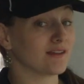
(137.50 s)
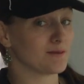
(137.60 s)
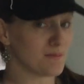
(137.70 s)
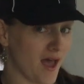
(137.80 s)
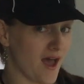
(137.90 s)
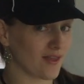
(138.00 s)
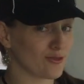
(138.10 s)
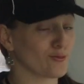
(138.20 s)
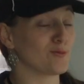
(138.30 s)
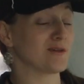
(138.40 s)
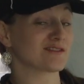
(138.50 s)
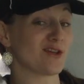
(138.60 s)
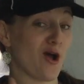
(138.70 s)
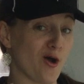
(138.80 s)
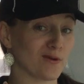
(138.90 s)
in math, we must
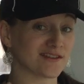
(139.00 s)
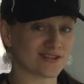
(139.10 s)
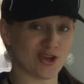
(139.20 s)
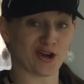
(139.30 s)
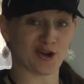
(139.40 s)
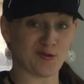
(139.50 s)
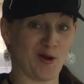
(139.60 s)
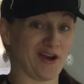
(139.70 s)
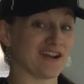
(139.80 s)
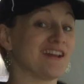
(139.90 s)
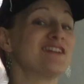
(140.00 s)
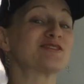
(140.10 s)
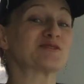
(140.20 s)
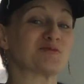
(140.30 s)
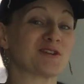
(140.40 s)
always check our work.
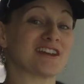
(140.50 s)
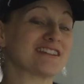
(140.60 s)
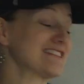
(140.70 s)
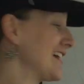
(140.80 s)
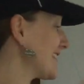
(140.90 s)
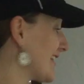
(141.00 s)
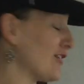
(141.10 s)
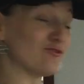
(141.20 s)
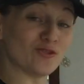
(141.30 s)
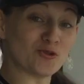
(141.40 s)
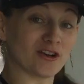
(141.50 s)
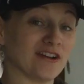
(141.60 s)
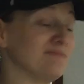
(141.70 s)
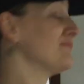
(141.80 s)
So we're going to take that 4,